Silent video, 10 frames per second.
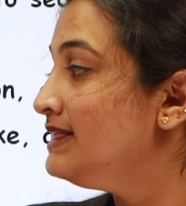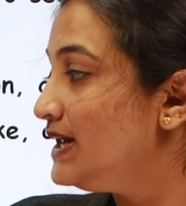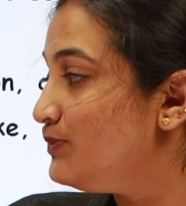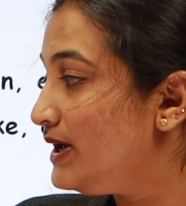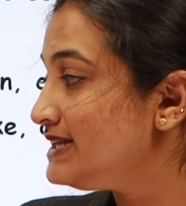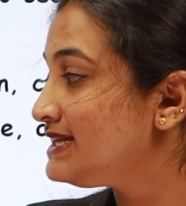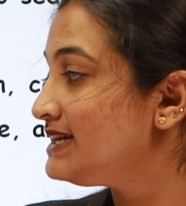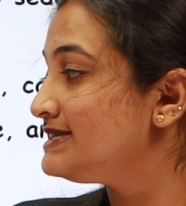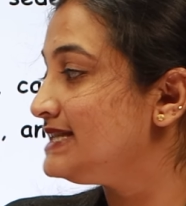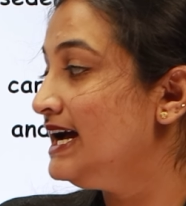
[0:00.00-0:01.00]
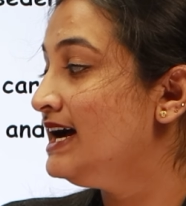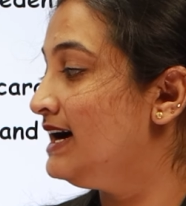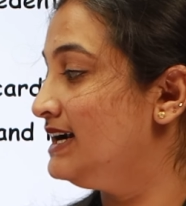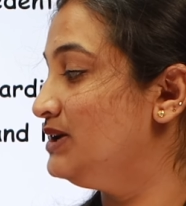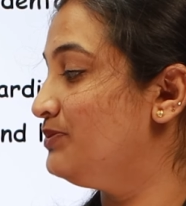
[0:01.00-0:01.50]
then wasting is there,
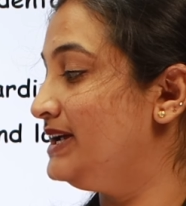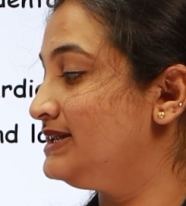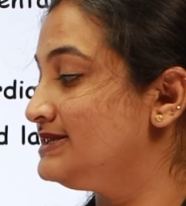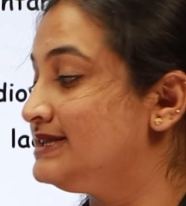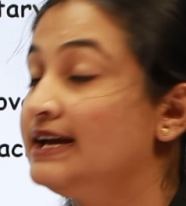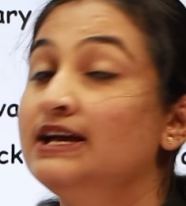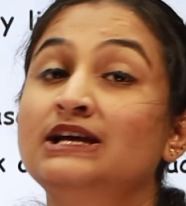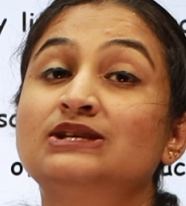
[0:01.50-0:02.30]
underweight is there.